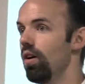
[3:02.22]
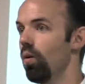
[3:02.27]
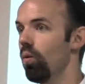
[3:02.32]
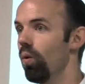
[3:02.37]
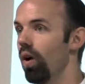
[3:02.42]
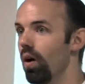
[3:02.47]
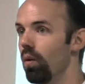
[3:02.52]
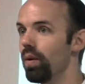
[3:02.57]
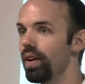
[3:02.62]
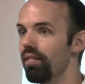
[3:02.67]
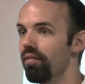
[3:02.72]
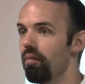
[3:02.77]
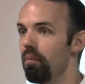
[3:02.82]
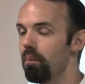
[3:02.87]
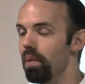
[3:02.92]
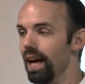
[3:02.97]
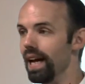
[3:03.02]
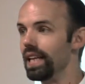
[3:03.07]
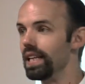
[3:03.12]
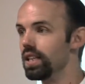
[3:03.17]
what we've
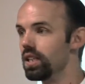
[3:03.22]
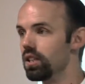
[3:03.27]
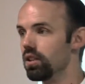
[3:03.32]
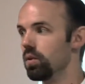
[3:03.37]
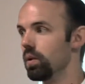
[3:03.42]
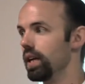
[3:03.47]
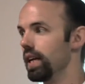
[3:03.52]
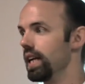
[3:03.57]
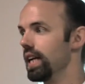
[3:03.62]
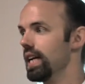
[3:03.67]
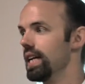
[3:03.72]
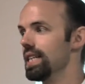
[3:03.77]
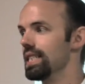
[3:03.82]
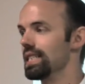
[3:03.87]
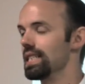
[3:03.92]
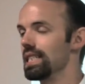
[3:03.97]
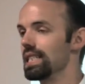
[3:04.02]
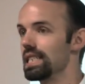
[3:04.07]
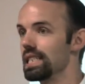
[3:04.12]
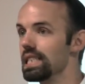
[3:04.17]
been doing as
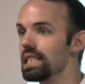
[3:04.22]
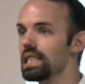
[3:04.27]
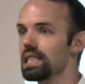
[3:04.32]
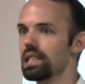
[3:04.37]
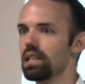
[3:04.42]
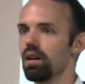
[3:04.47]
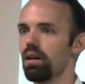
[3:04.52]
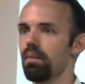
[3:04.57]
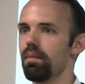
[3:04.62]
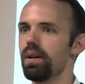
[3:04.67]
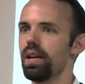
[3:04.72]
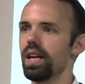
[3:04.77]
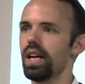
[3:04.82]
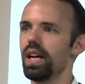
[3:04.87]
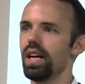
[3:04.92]
a system,